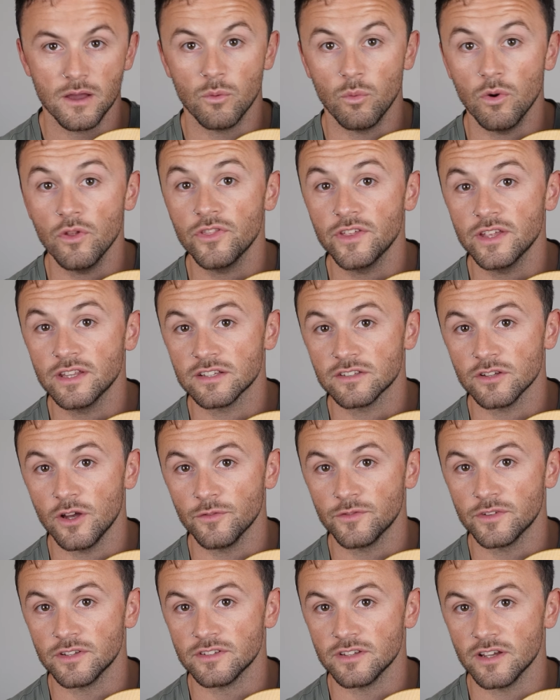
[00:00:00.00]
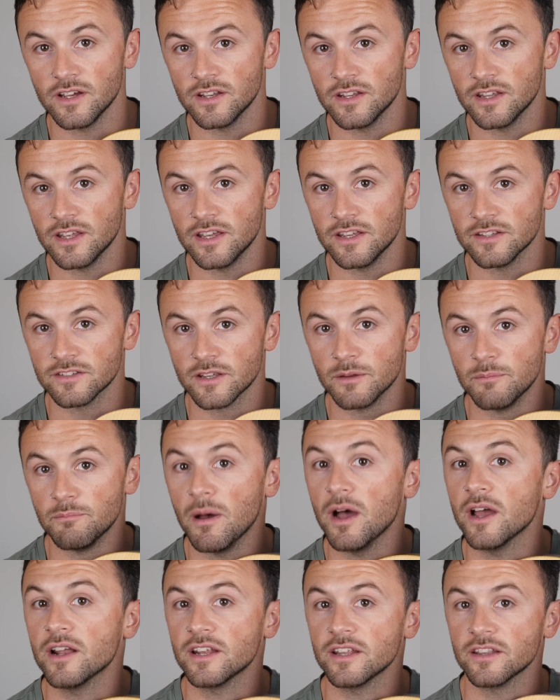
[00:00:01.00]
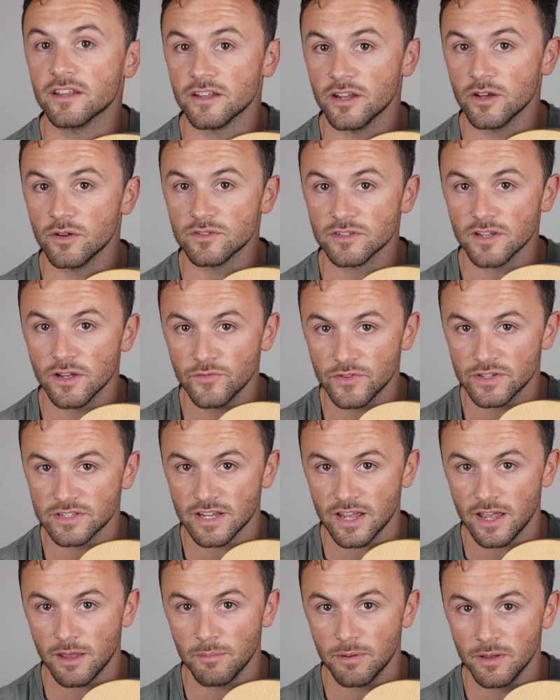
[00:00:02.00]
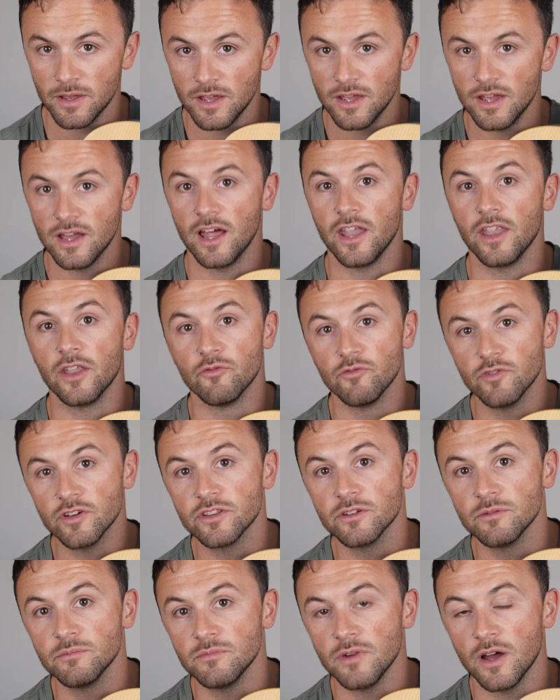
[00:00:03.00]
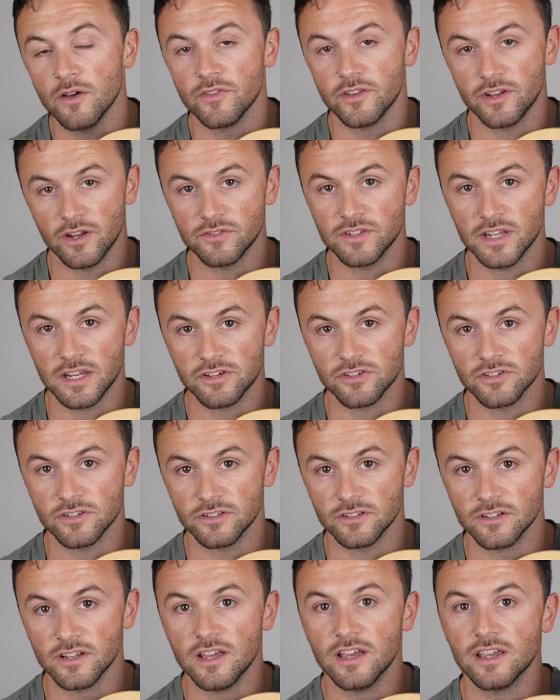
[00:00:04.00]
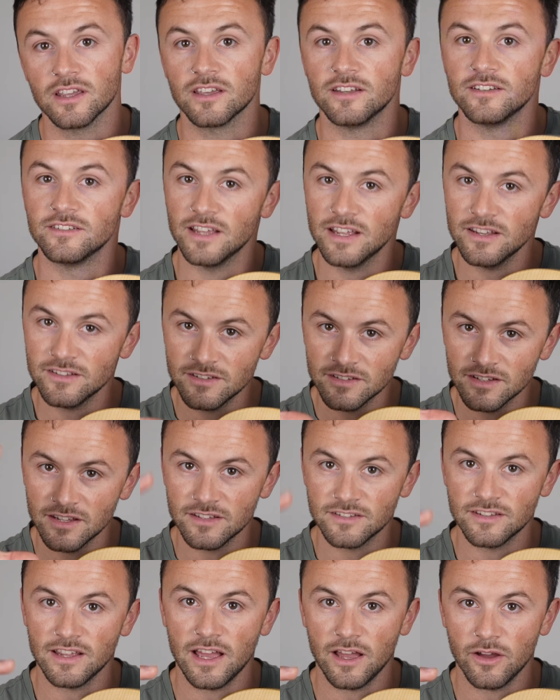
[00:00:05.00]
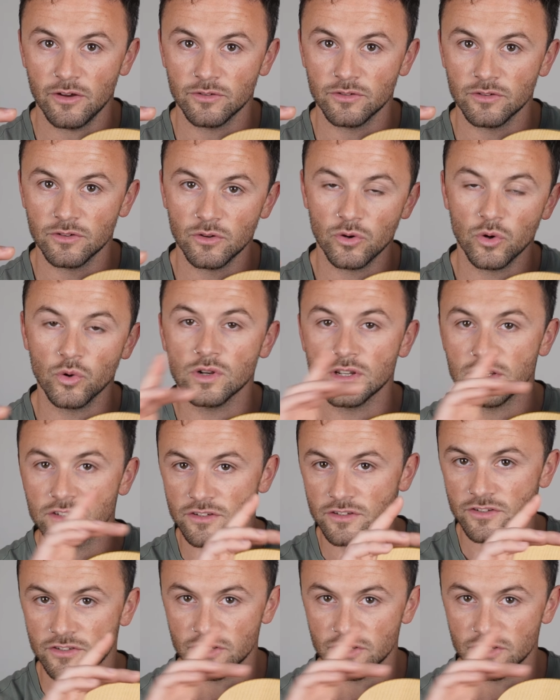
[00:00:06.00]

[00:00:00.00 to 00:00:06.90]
One thing that's often done is combining the notes of the tab and the rhythm of the notation, condensing it down all into